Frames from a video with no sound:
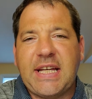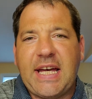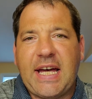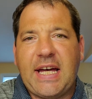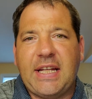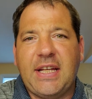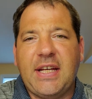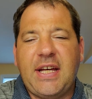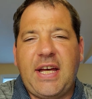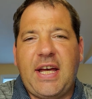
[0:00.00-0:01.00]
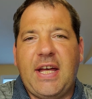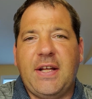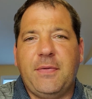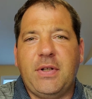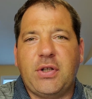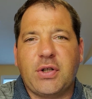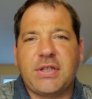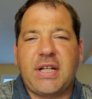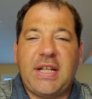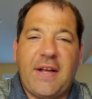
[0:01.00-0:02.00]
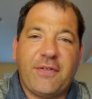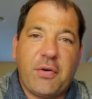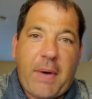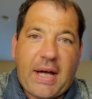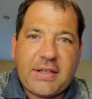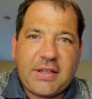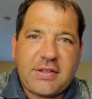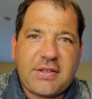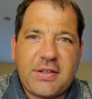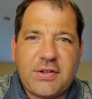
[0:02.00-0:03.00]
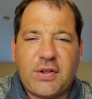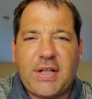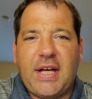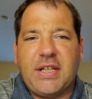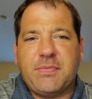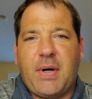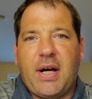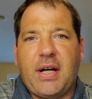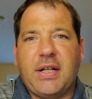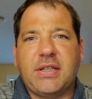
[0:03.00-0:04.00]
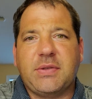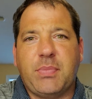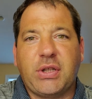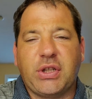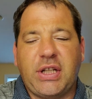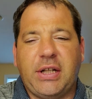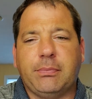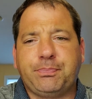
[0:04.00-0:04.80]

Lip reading: in nursing informatics. So that is my specialty.